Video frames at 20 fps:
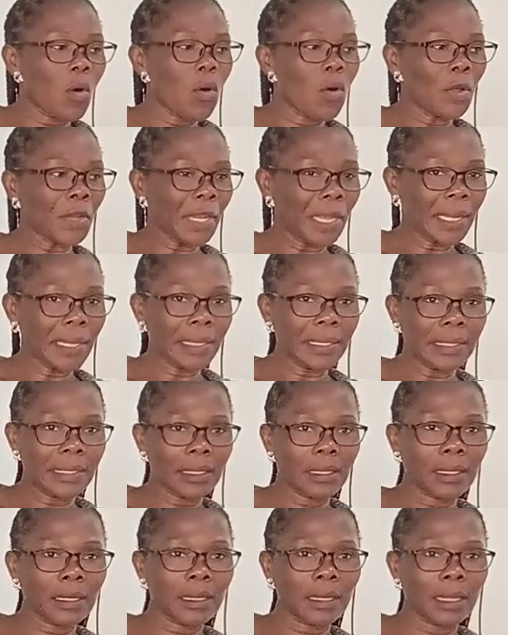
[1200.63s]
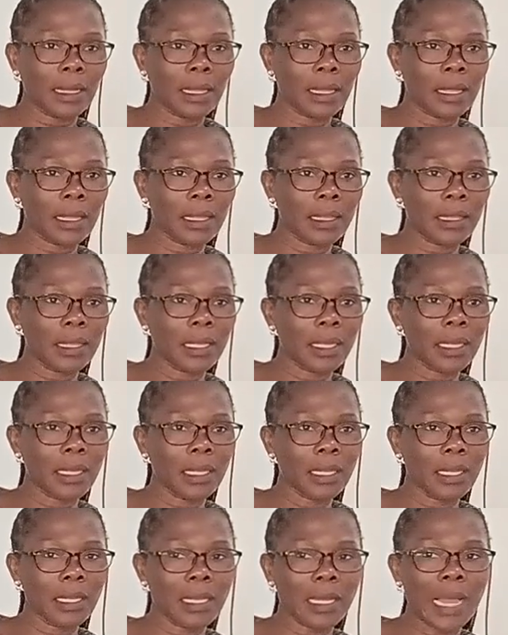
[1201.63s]
honor
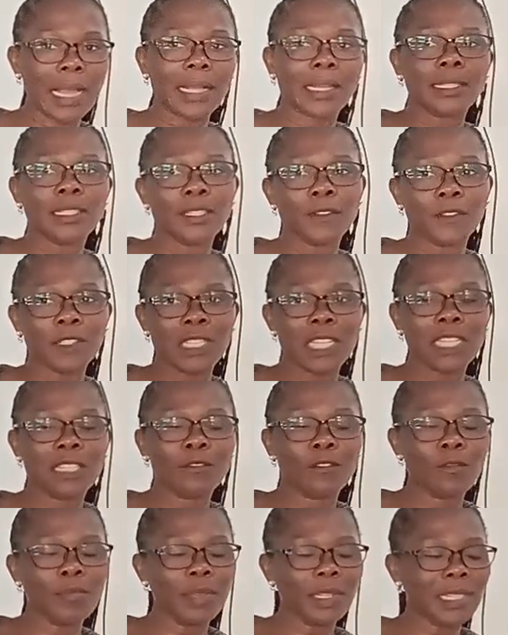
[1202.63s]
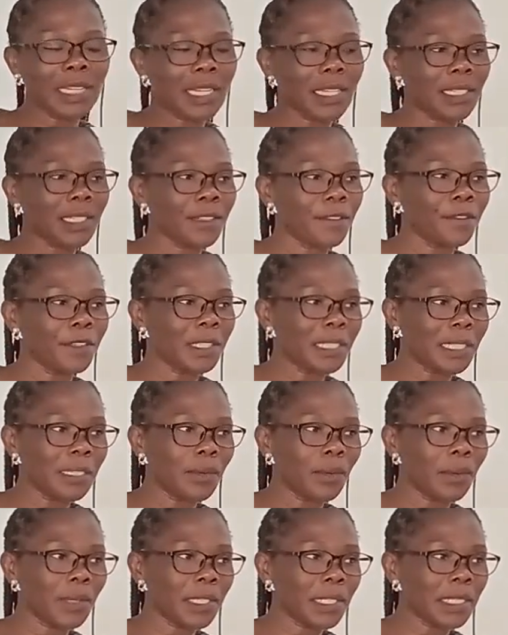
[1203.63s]
the activity, the development
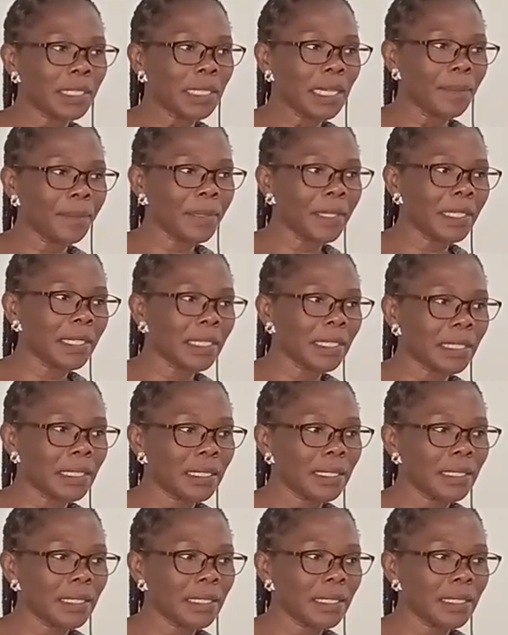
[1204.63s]
activity which is happening.